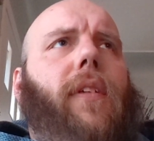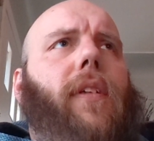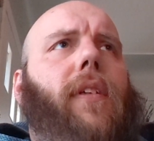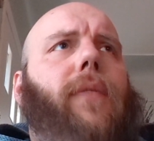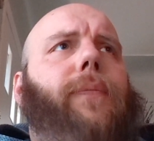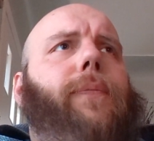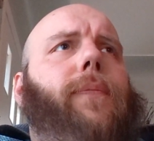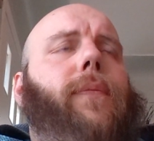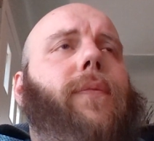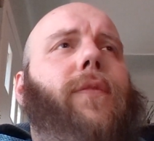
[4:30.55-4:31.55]
Um,
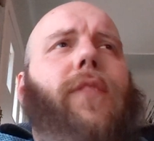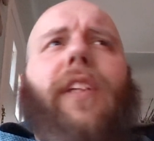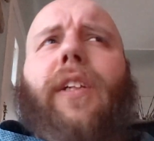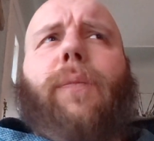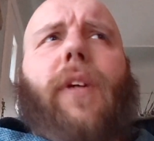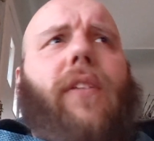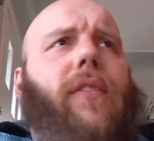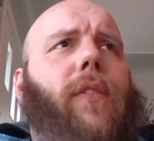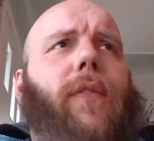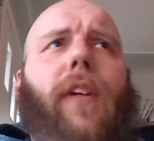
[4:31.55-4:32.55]
really
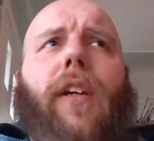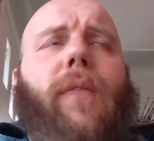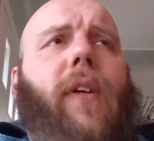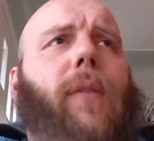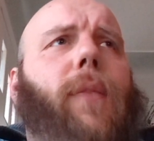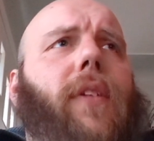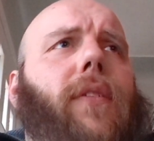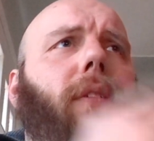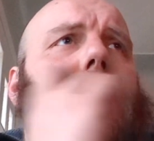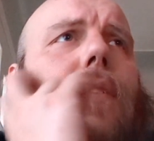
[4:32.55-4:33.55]
much so, very very
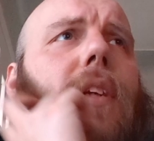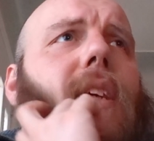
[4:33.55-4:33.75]
much so.